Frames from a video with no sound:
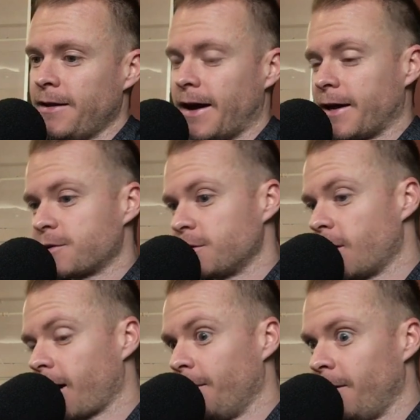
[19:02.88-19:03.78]
I guess you
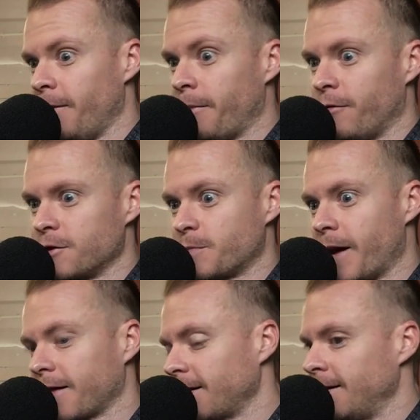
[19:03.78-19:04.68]
talk about maybe
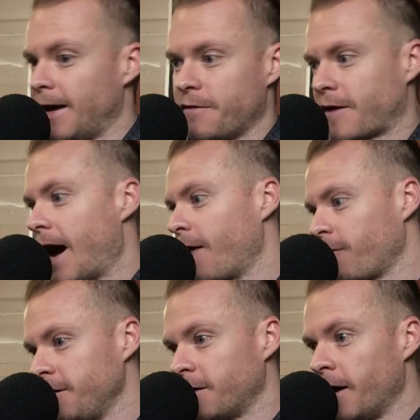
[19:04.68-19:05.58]
respect, and if
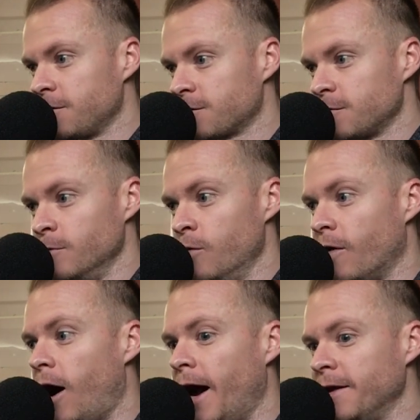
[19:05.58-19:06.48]
Kyrie does move
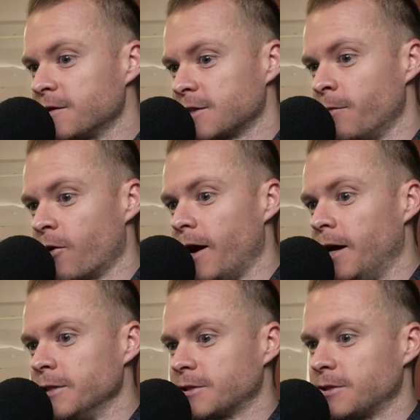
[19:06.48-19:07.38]
on somewhere
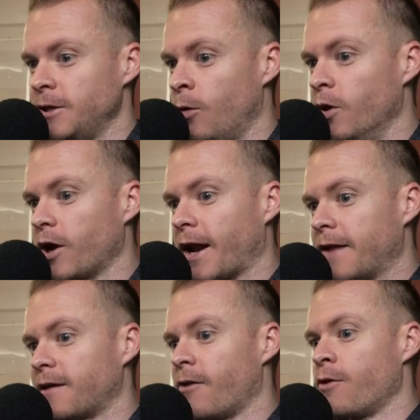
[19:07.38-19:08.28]
else, we're looking
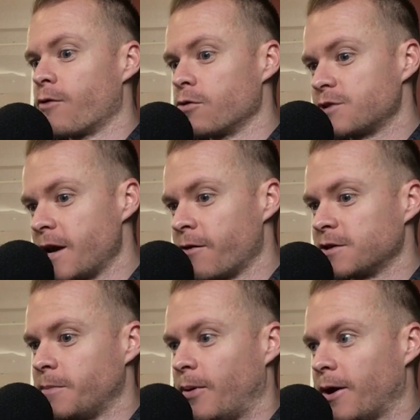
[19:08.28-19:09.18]
at Terry Rozier
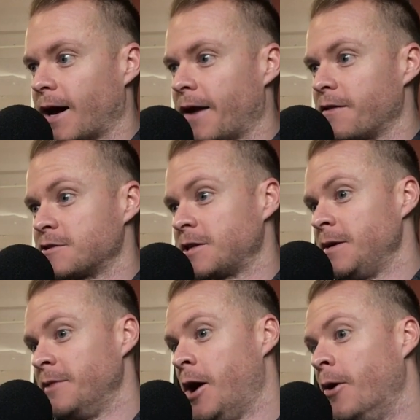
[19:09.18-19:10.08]
as the point guard of this
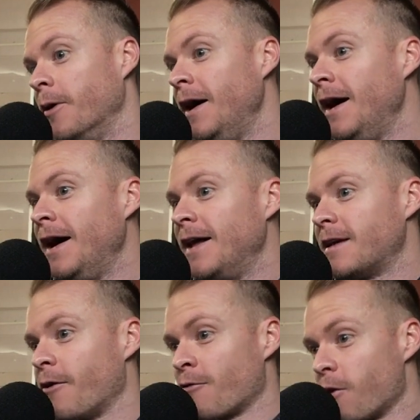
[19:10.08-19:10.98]
team, though.
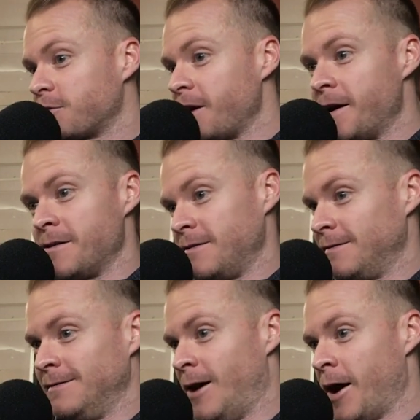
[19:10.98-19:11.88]
Terry Rozier
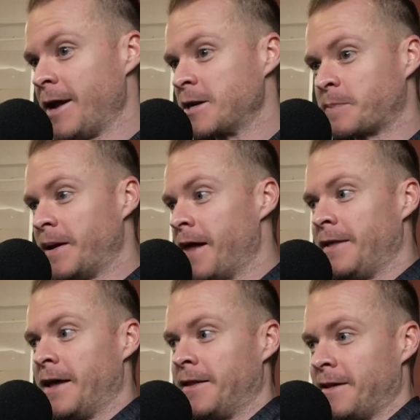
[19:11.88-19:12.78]
on ESPN
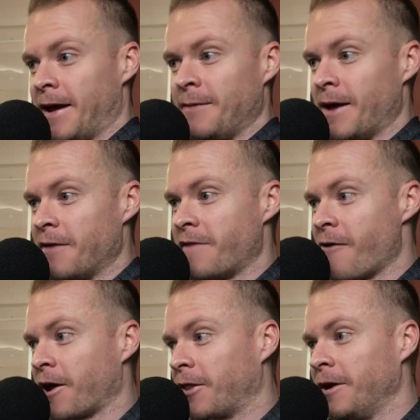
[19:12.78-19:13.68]
the other day made it
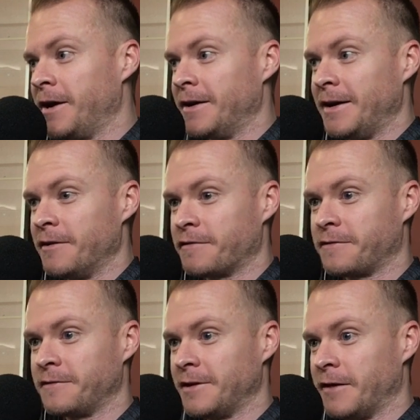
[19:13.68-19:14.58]
very clear,
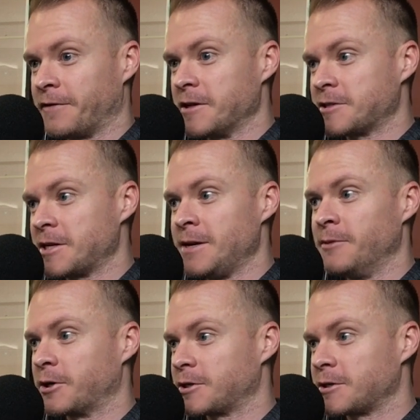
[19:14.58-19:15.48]
if this
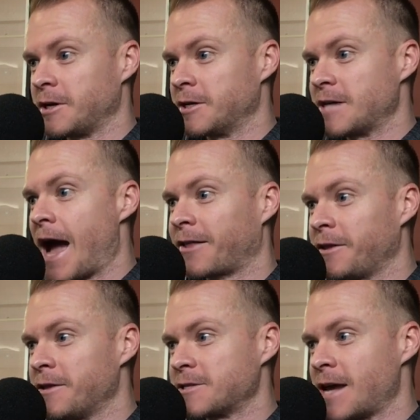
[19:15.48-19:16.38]
team looks
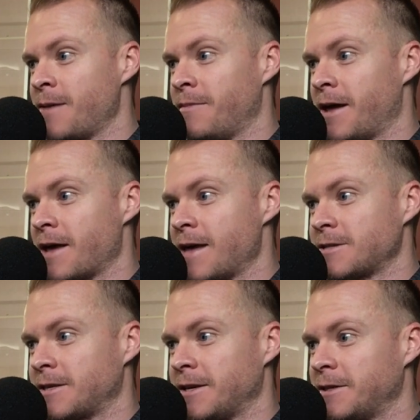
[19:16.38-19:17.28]
exactly the same as
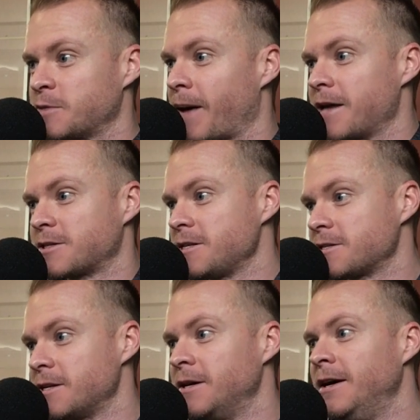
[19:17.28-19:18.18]
it did this past
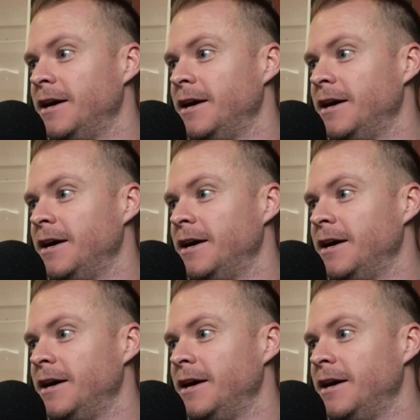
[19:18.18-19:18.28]
season,